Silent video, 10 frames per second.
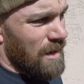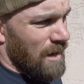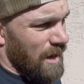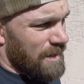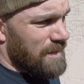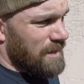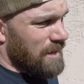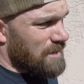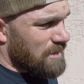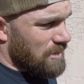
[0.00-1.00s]
I think that
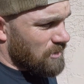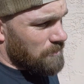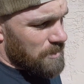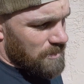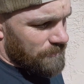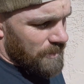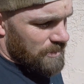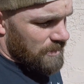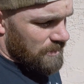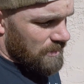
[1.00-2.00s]
should be
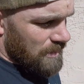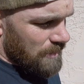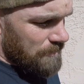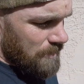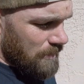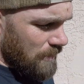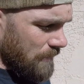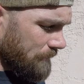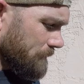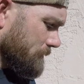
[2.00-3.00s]
sufficient to keep the
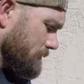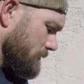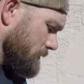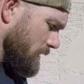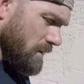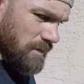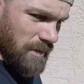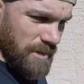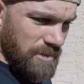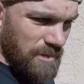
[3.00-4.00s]

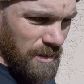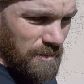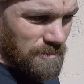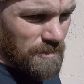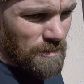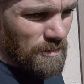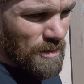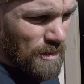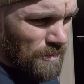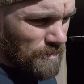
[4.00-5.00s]
insulation down, so
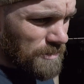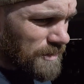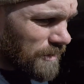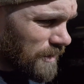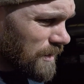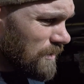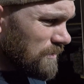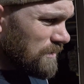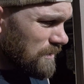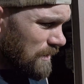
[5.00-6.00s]
we'll see how that
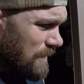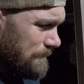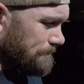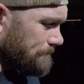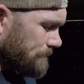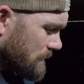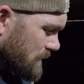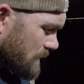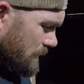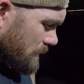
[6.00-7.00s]
goes.
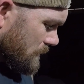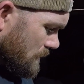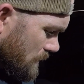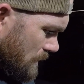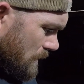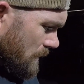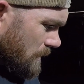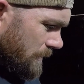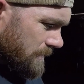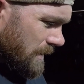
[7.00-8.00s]
See what it
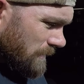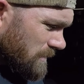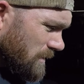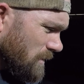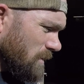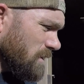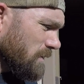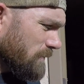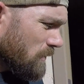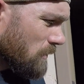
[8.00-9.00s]
cures out to
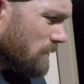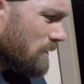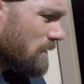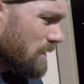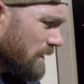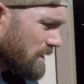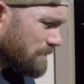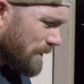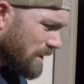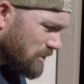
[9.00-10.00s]
full
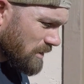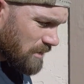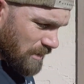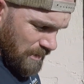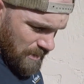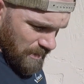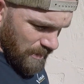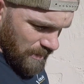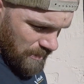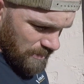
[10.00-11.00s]
expansion,
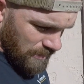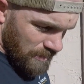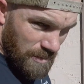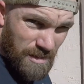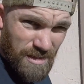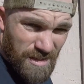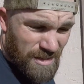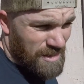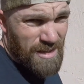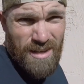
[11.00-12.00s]
and
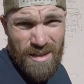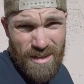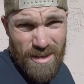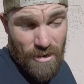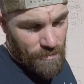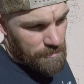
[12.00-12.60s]
go from